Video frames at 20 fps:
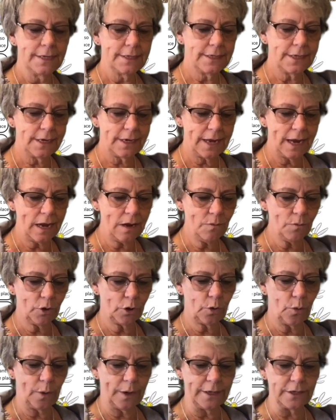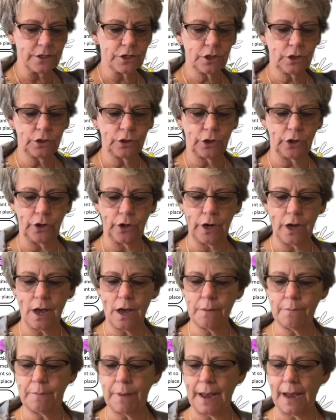Today we're going to learn
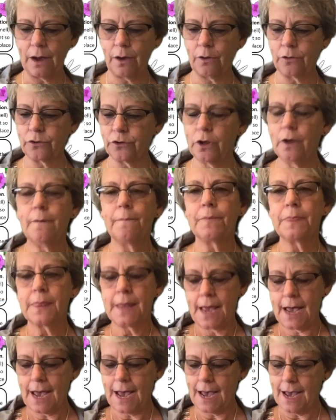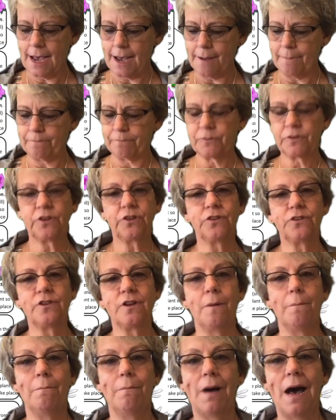about
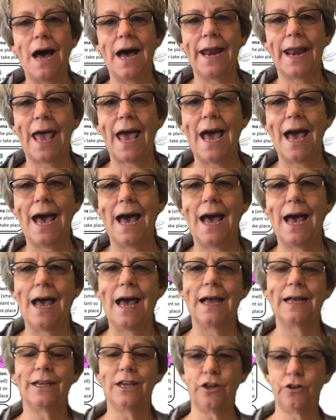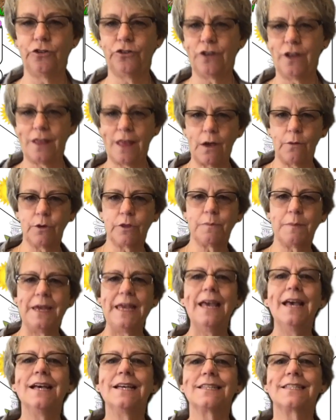stomata. Can you say that with
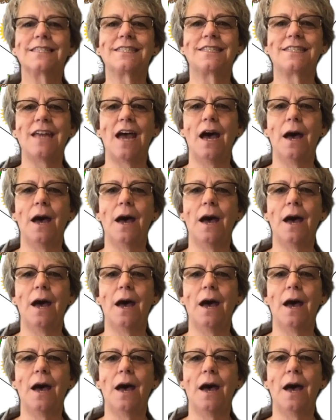me? Stomata.